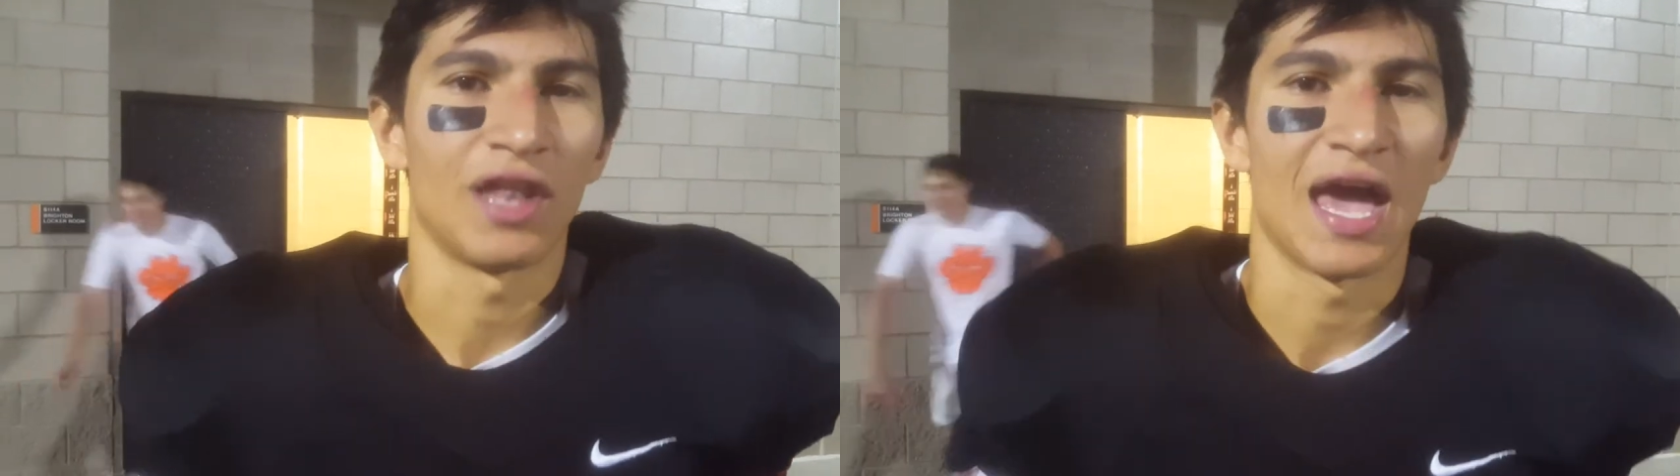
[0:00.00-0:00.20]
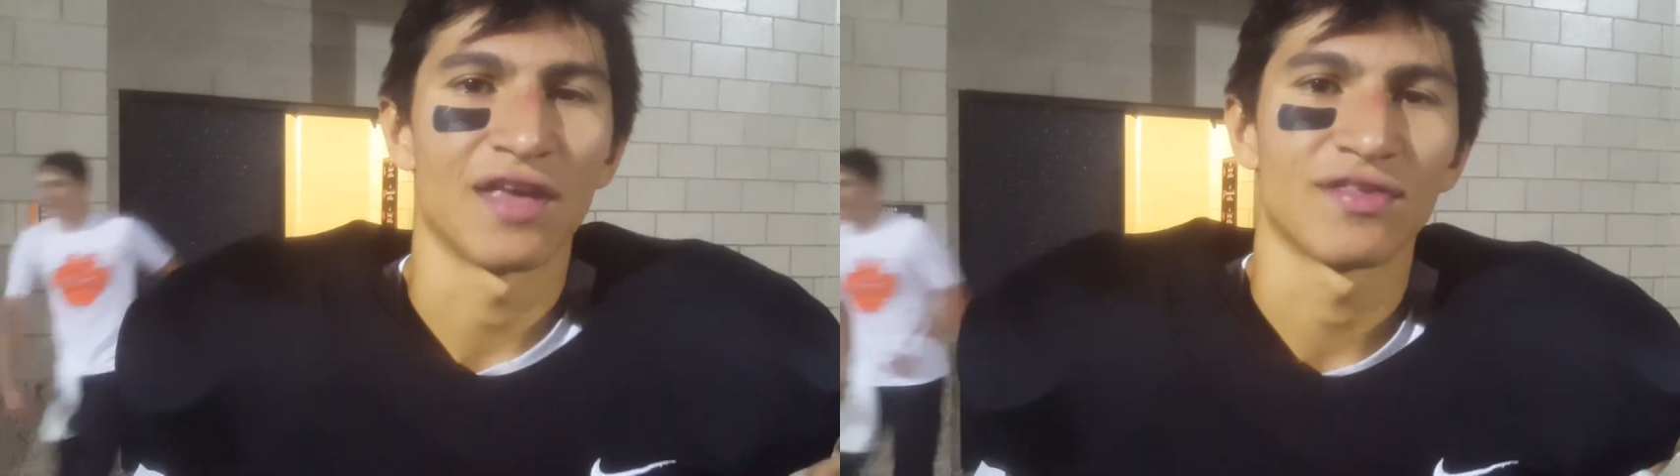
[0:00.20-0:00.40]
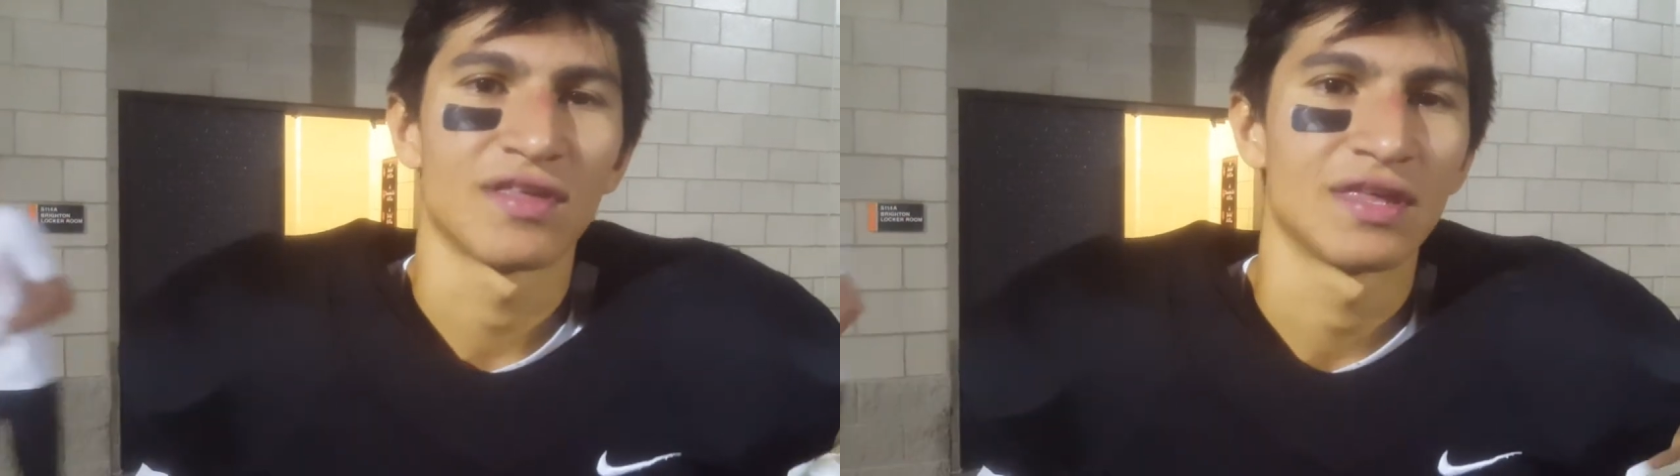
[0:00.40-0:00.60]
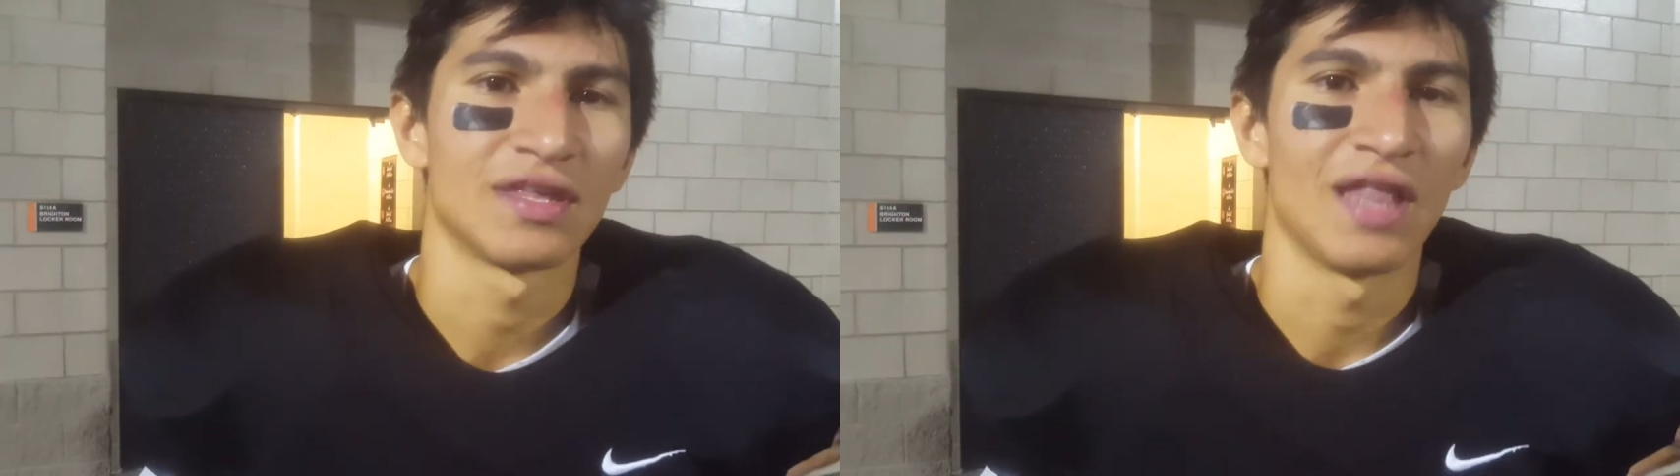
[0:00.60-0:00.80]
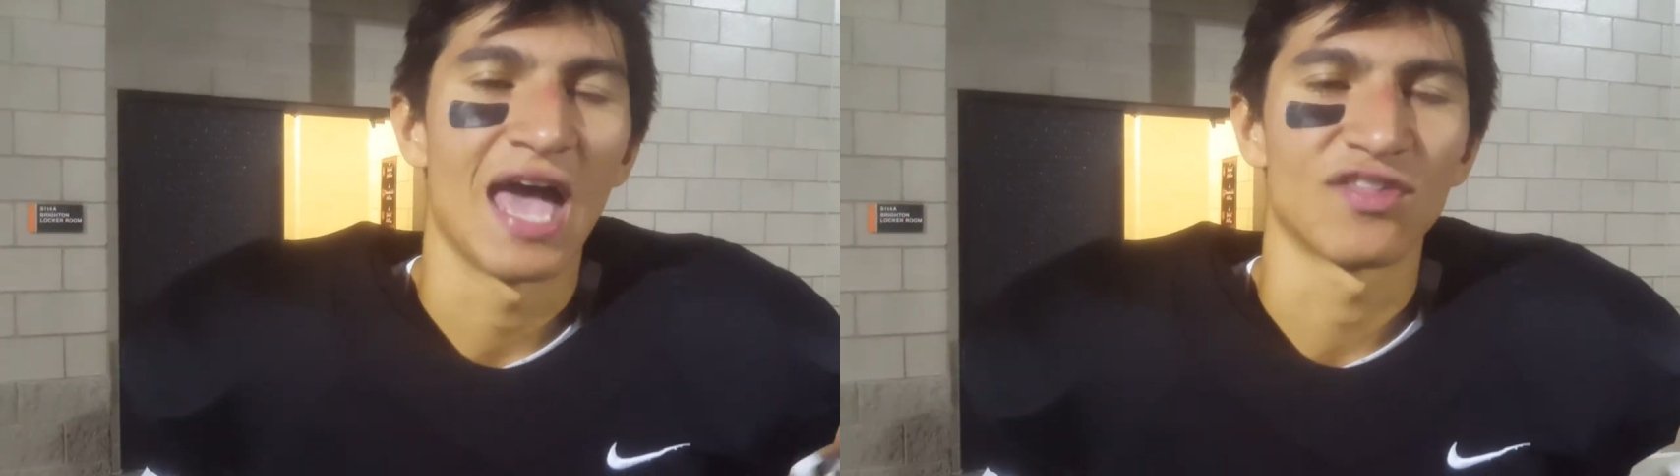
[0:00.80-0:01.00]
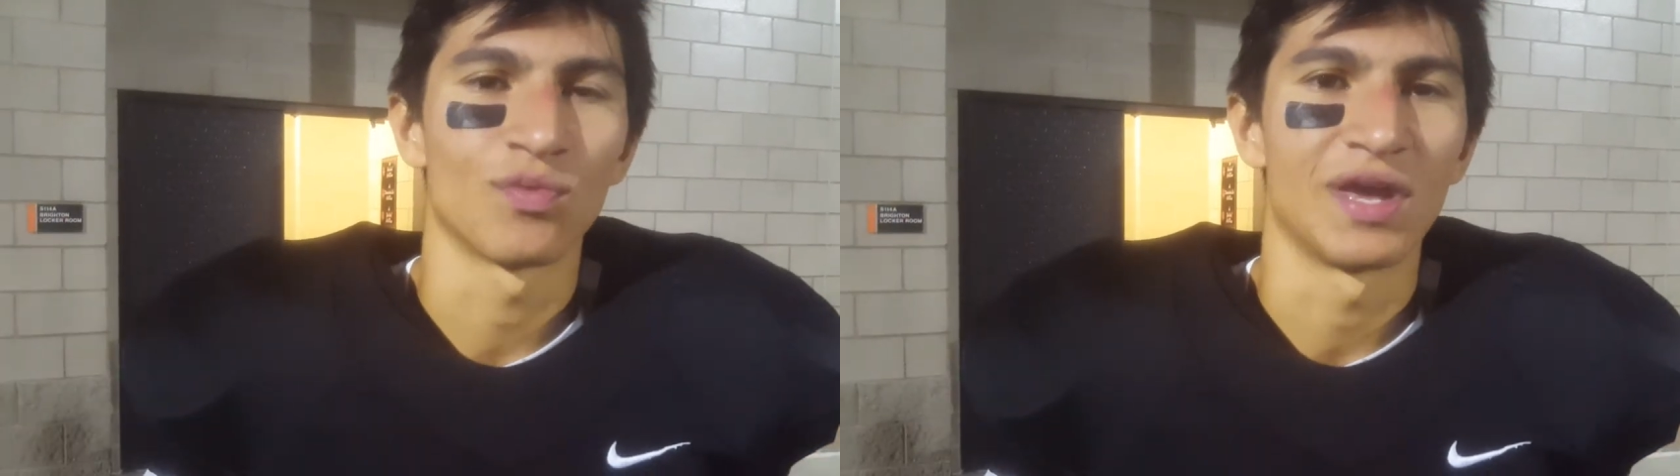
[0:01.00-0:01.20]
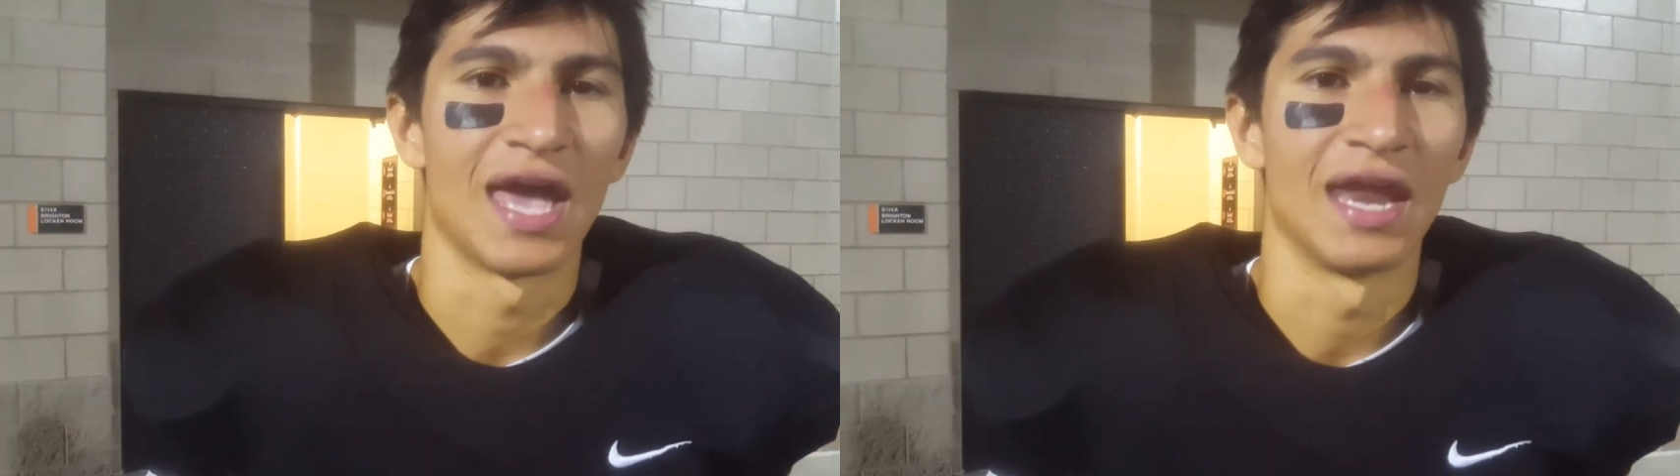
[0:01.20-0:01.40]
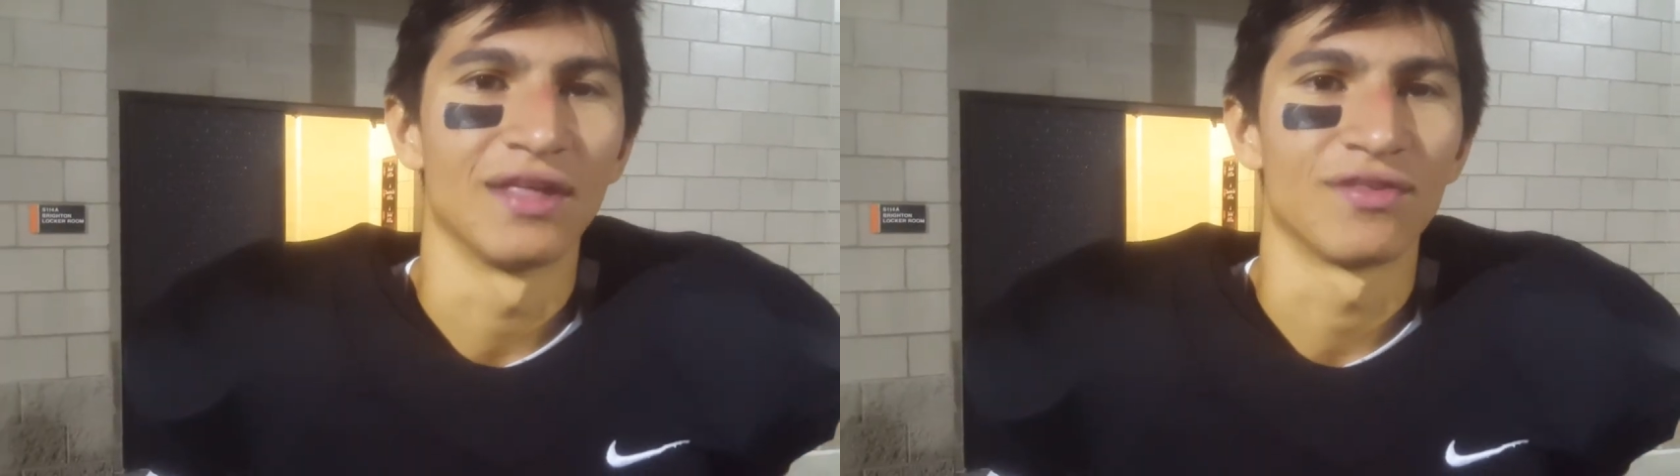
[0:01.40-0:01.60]
last swing
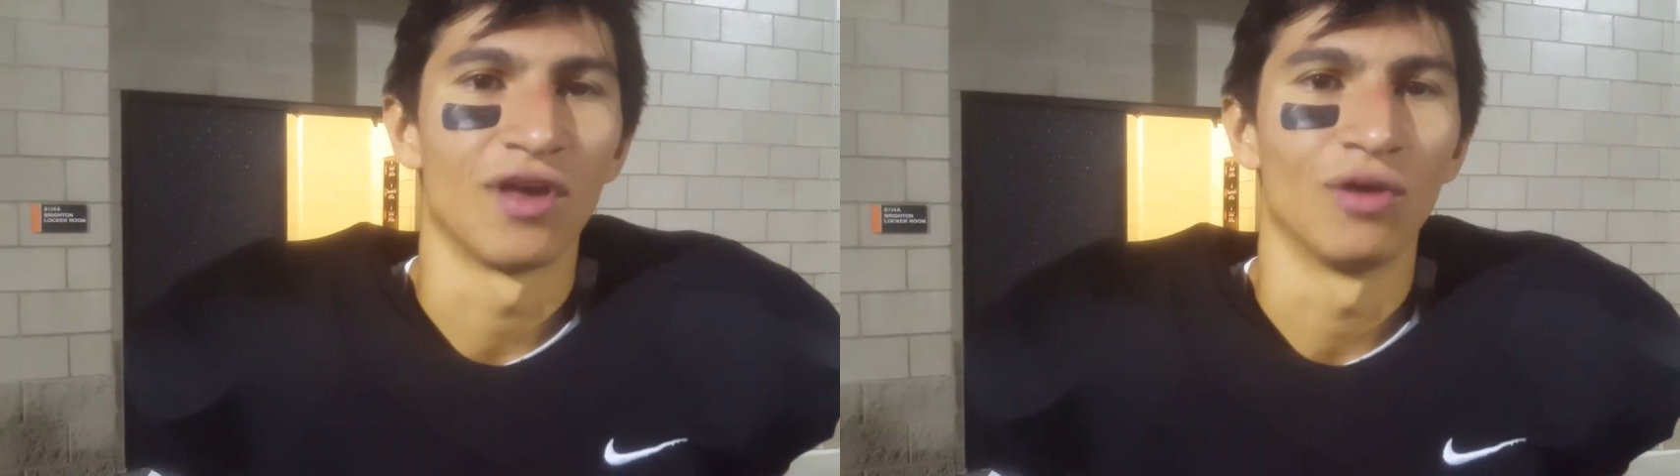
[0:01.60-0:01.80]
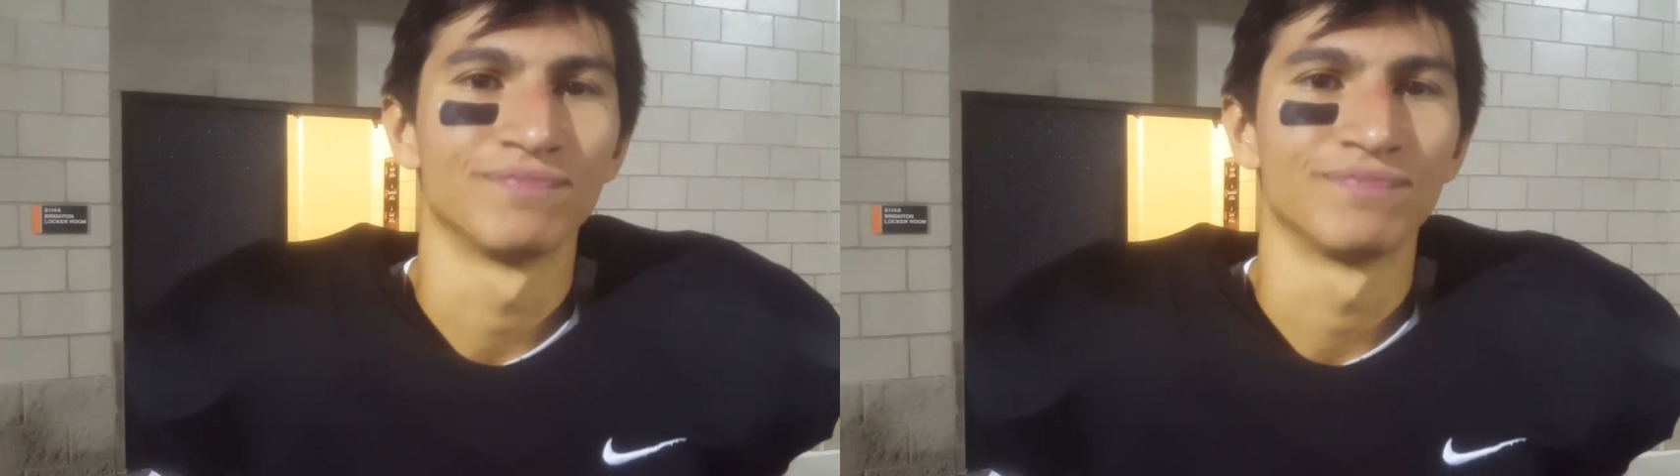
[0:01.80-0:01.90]
in, so.